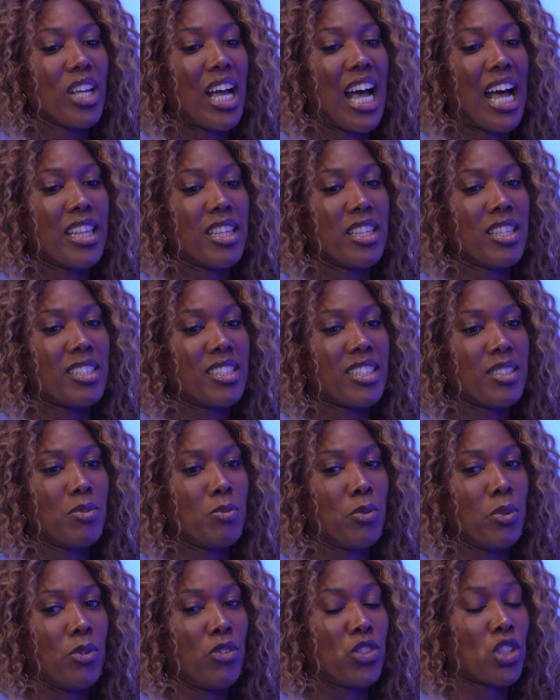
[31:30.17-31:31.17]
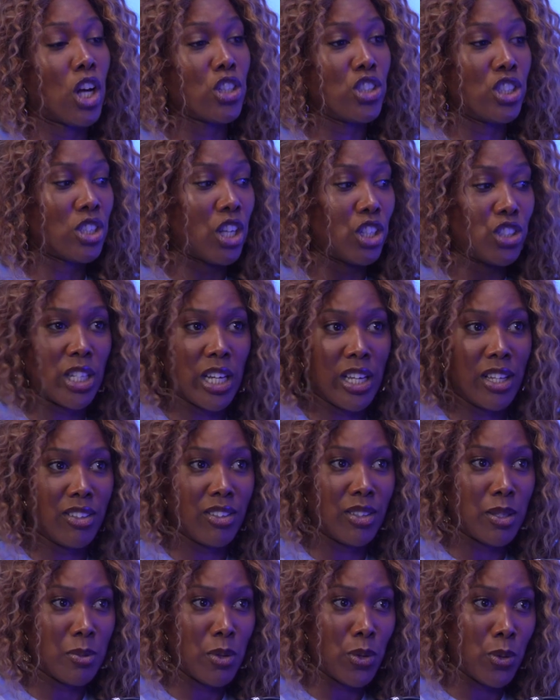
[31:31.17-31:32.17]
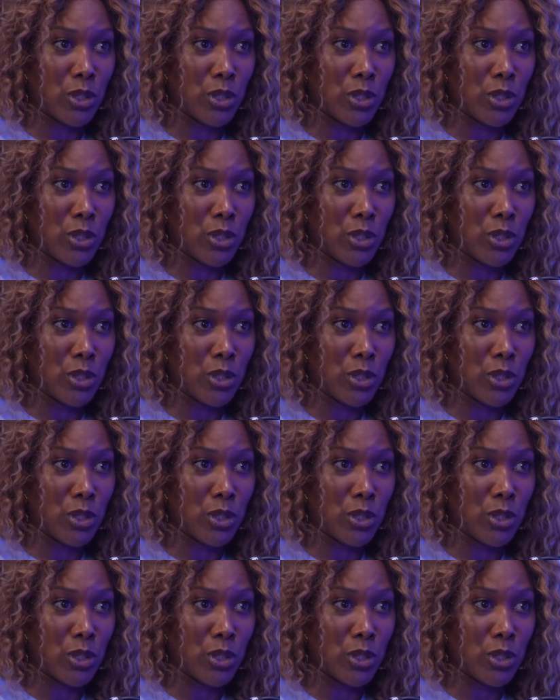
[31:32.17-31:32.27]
And we were with Sachi and Sachi, who